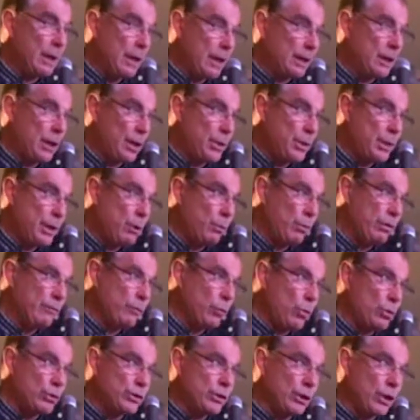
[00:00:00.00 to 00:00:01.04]
And I think we've
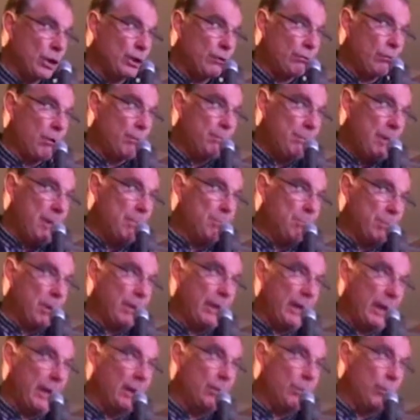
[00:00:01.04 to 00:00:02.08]
always got to
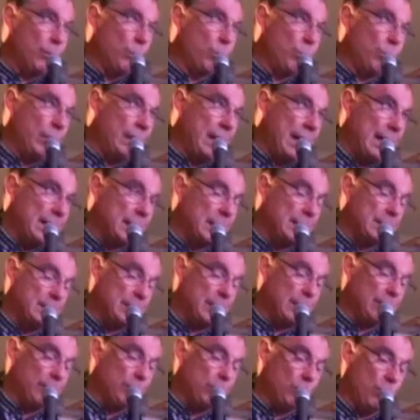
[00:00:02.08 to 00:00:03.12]
remember that, the
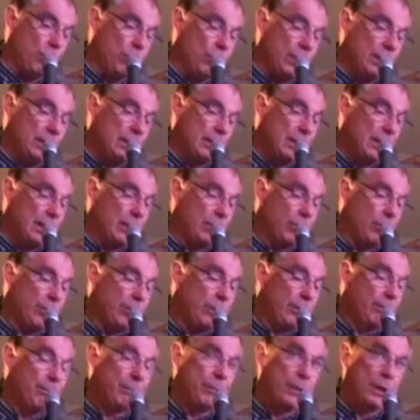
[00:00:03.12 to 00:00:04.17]
reality of what we're dealing
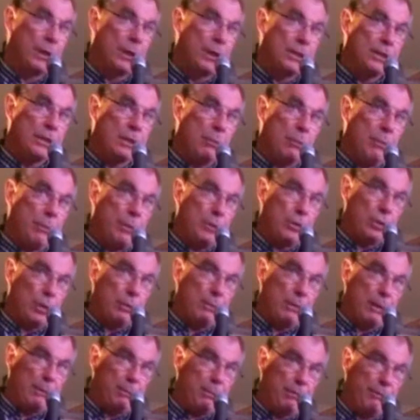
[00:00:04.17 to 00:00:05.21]
with. So when we talk
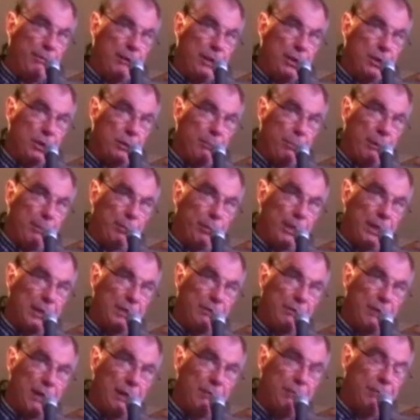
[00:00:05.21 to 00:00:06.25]
about prevention, people think
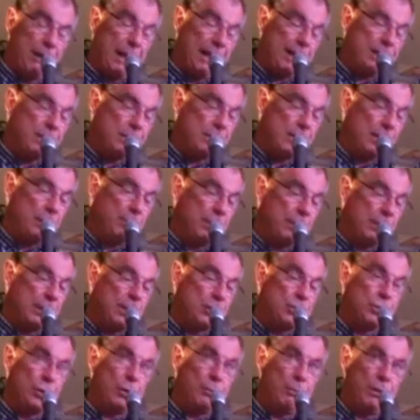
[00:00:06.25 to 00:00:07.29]
about vaccine, but
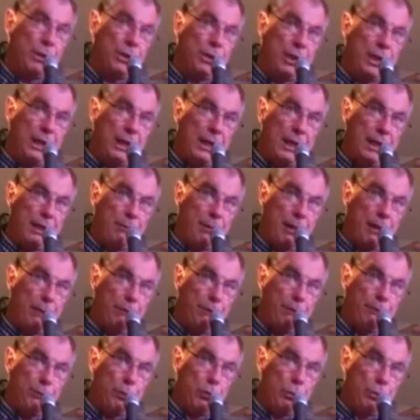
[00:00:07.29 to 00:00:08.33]
they should be thinking
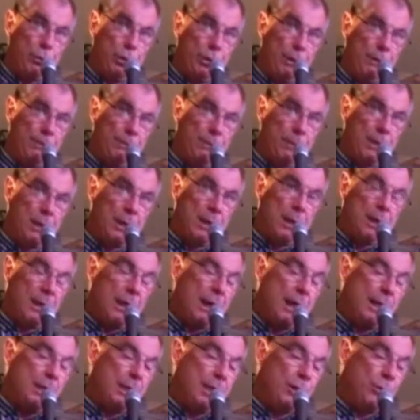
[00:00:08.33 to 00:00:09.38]
about food,
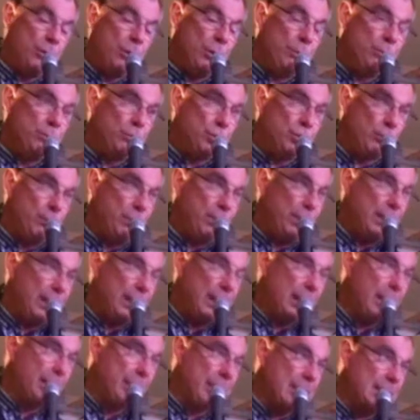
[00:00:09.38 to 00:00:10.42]
and they should be
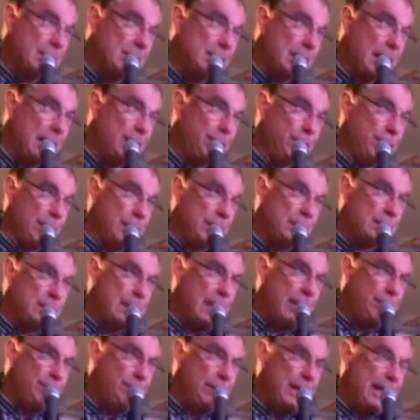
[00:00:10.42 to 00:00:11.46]
thinking about safety. And
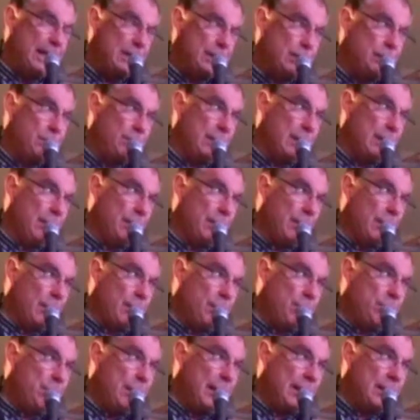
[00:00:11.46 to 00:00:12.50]
safety has to be,
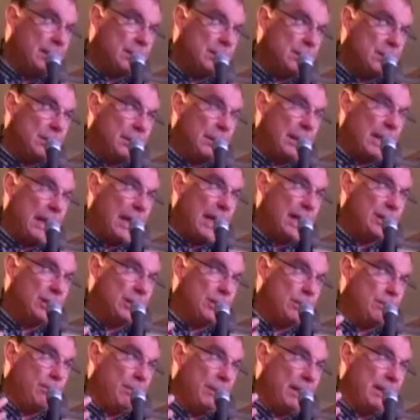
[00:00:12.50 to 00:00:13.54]
medicine
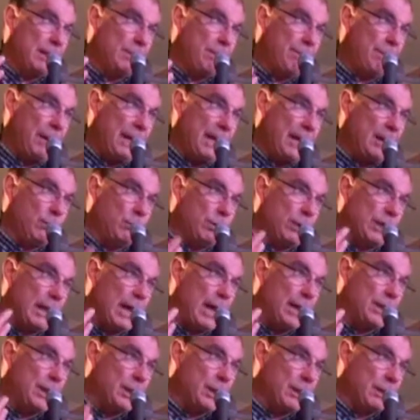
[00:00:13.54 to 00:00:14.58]
has to be compared with
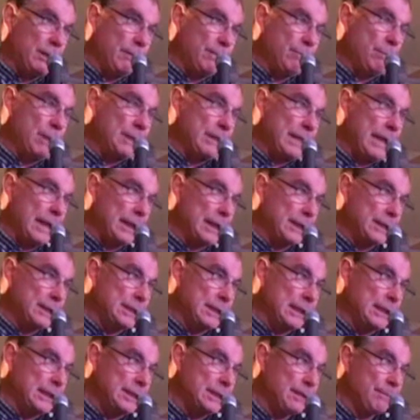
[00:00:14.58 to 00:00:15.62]
other
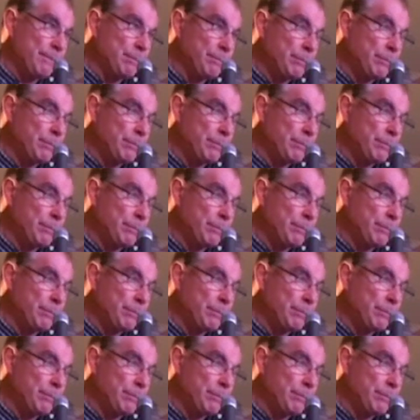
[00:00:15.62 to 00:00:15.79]
modalities.